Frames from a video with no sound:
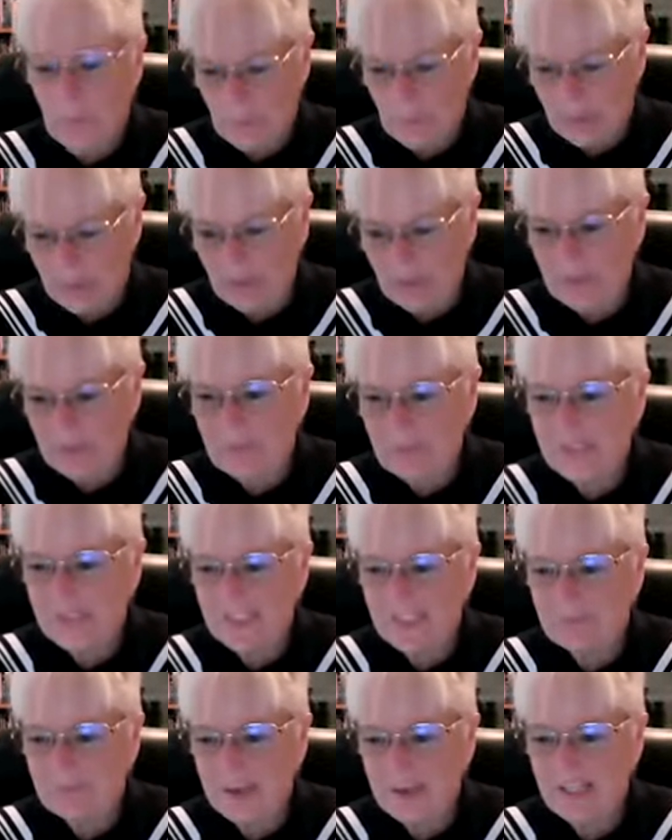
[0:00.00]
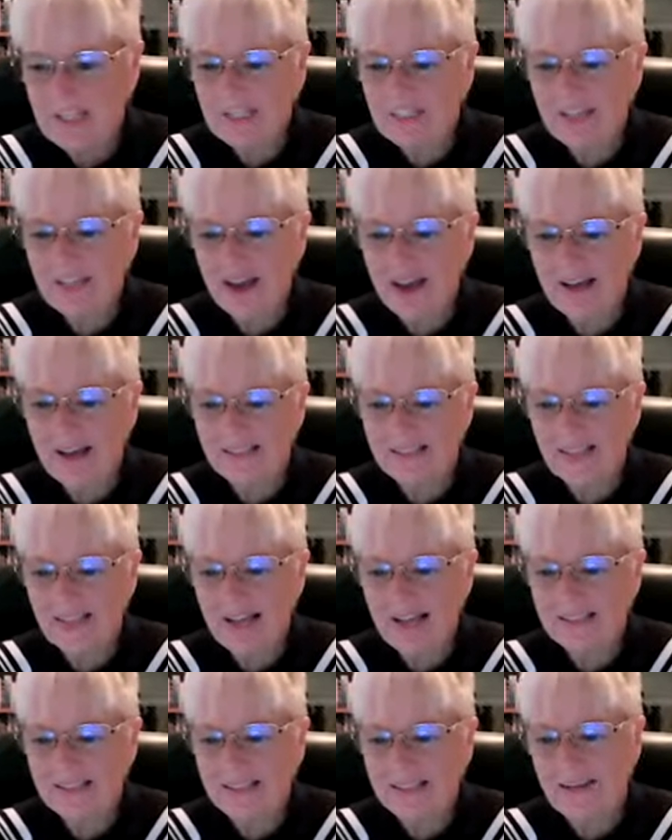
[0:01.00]
we lose this patient
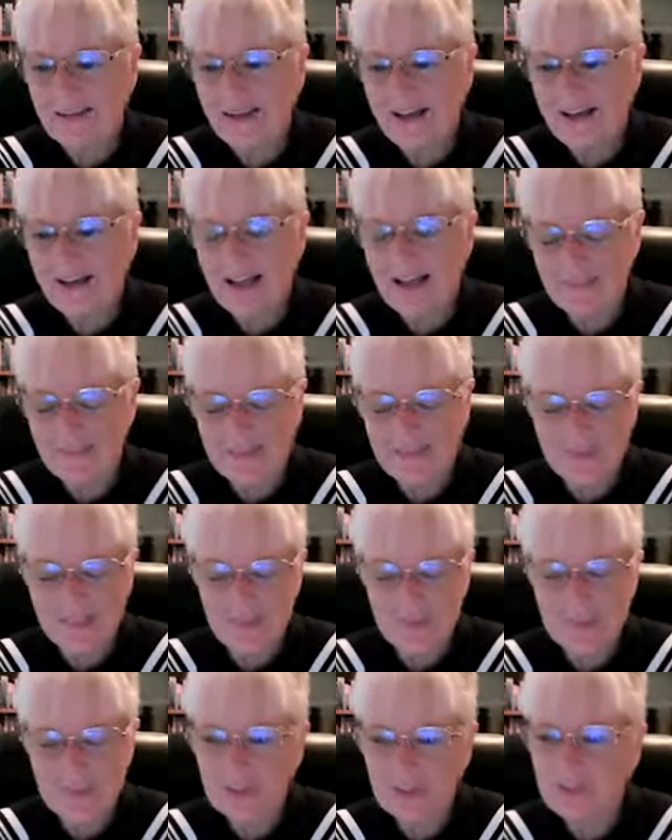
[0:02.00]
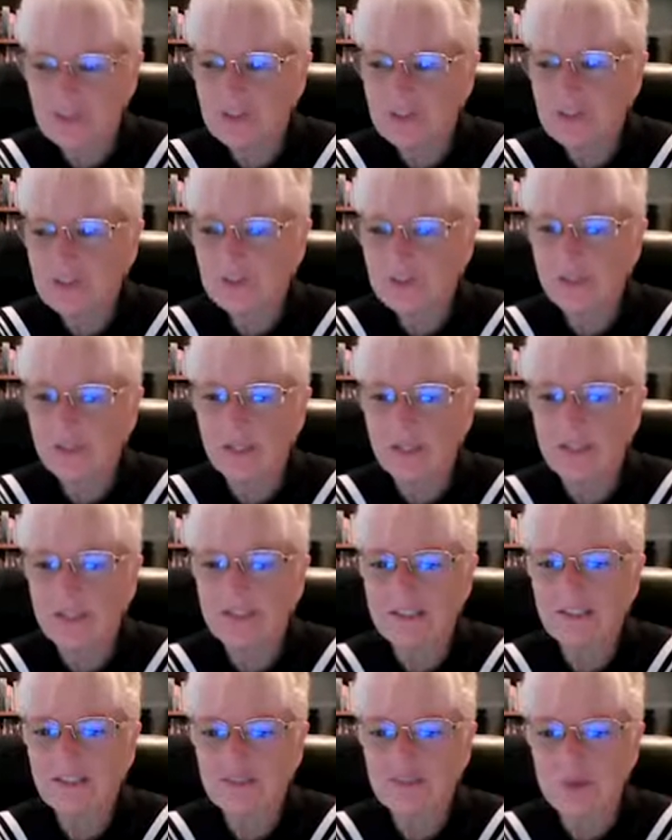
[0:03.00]
contact. And I think this picture is just really
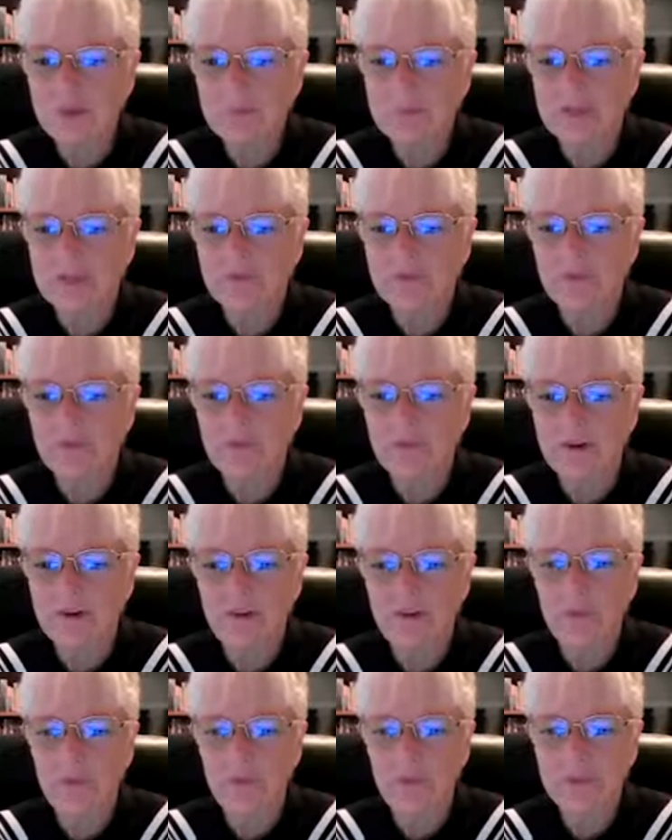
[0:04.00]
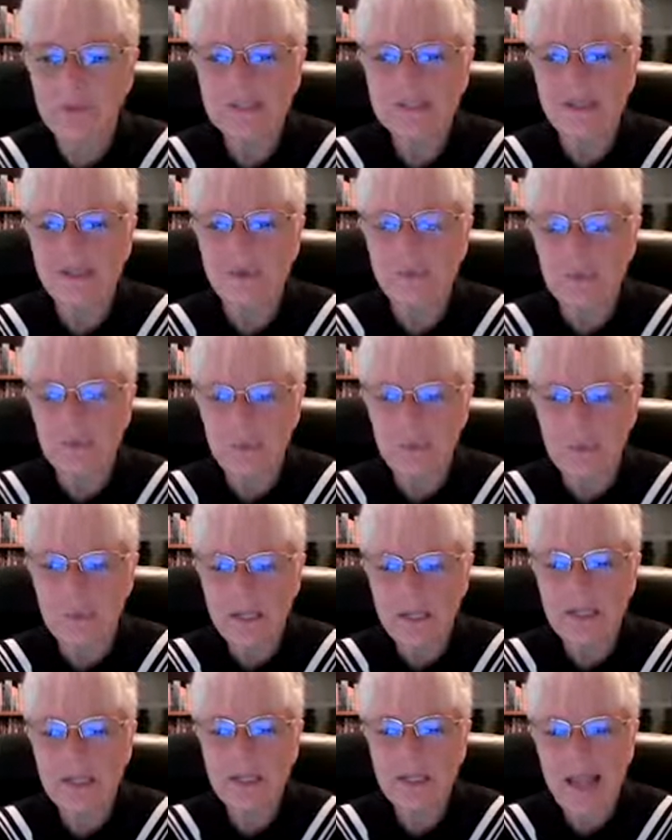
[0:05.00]
descriptive of one of the risks that we
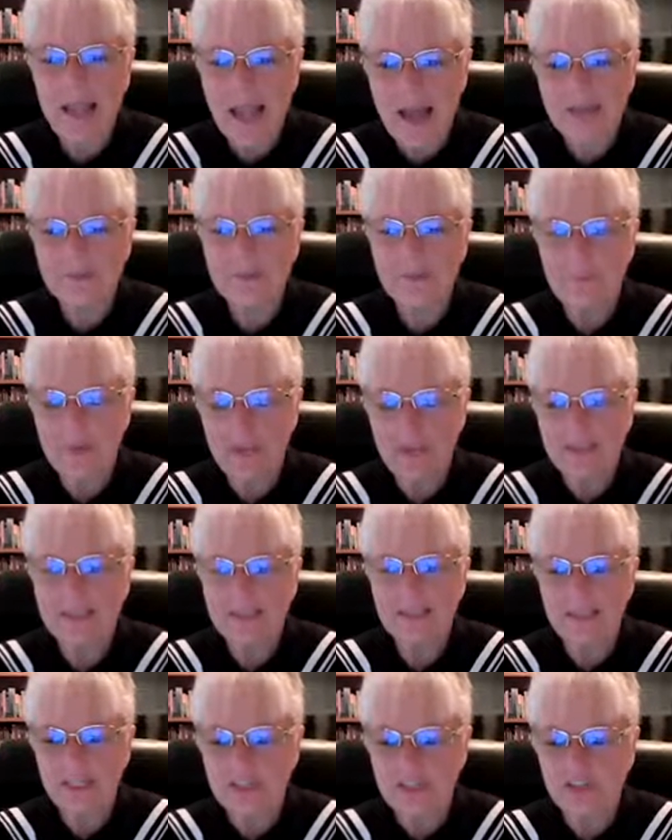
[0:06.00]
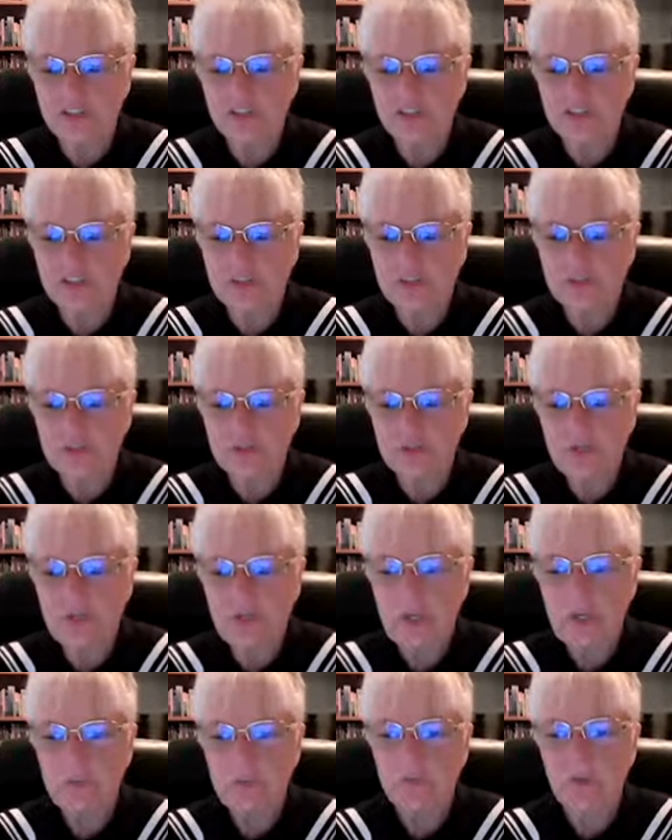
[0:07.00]
really have to pay attention to
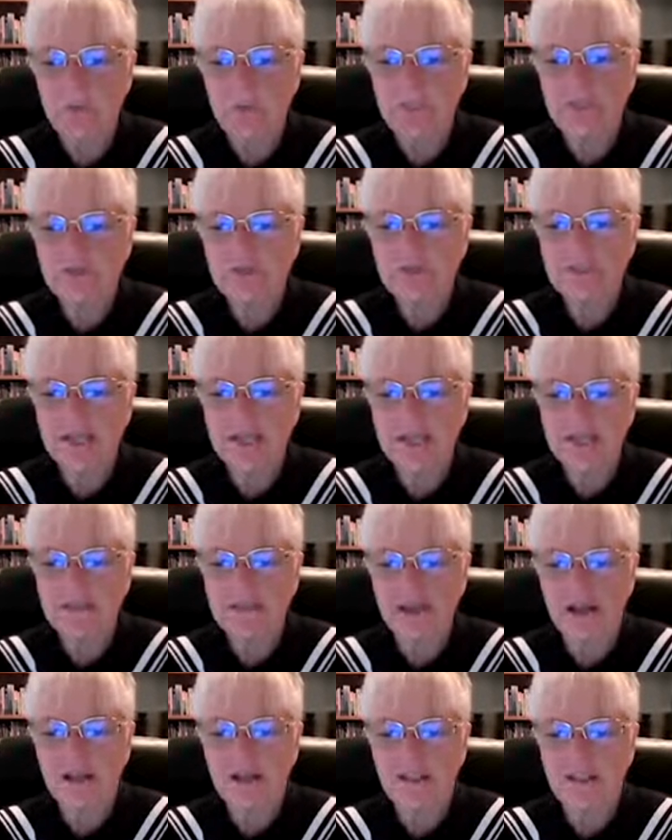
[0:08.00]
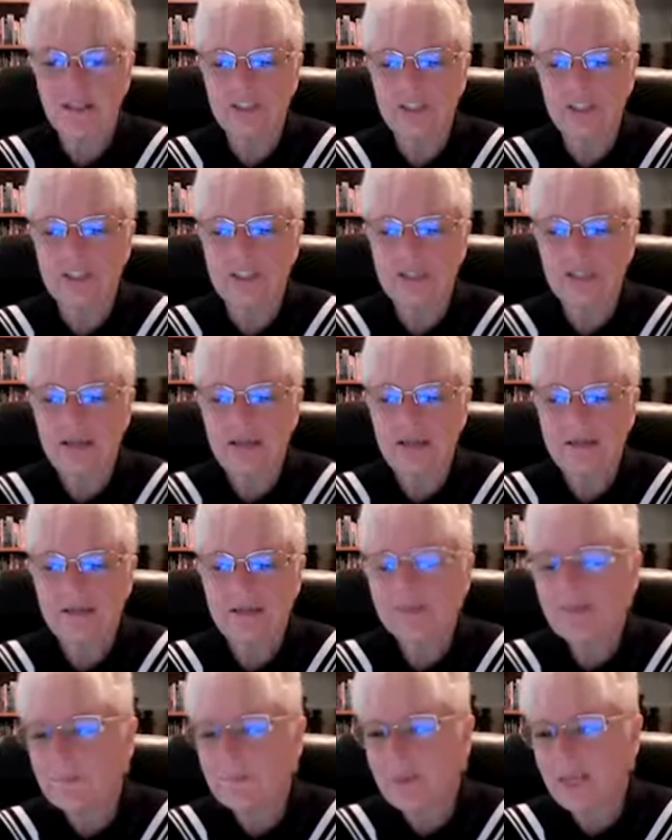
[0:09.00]
when we use technology,
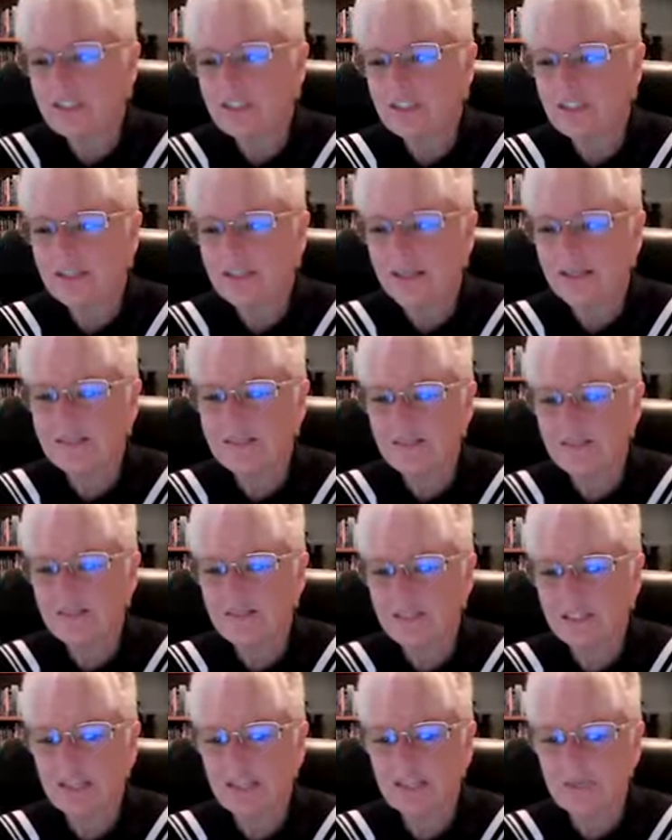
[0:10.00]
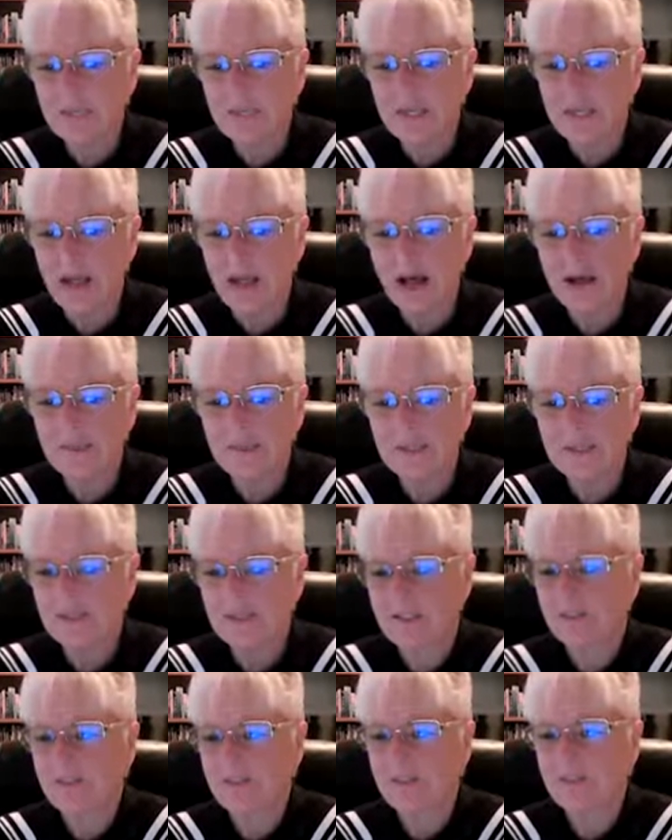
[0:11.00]
that the patient doesn't just become a
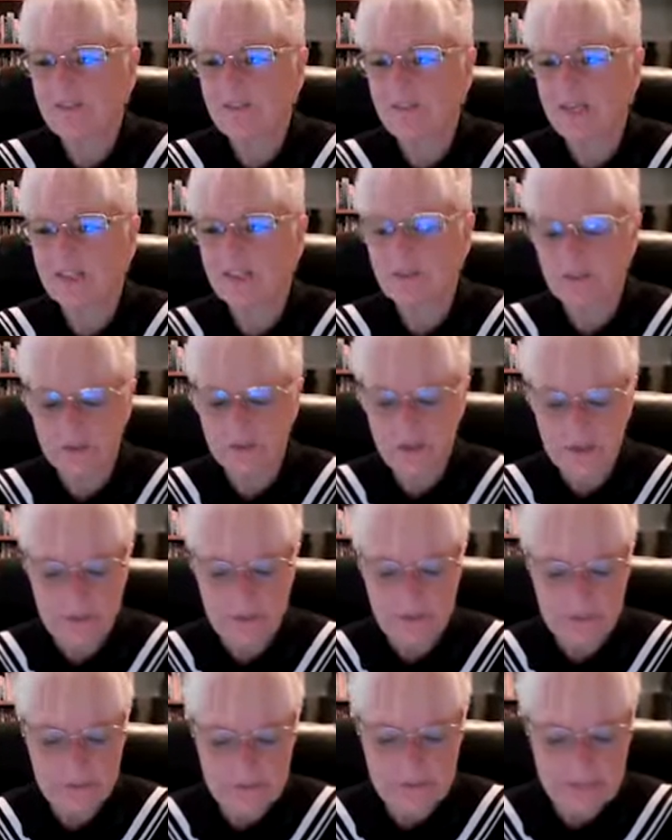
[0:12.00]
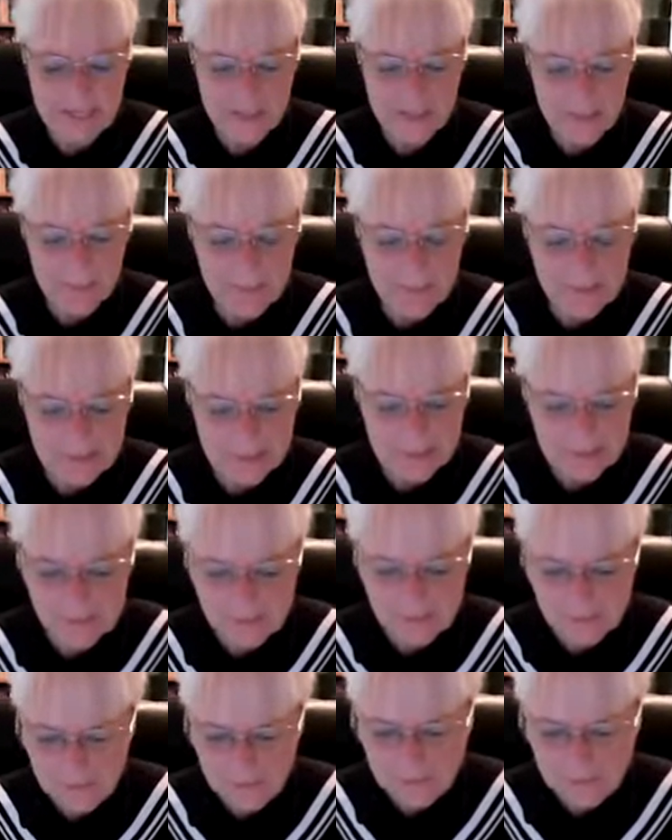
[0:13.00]
series of yes or no data points.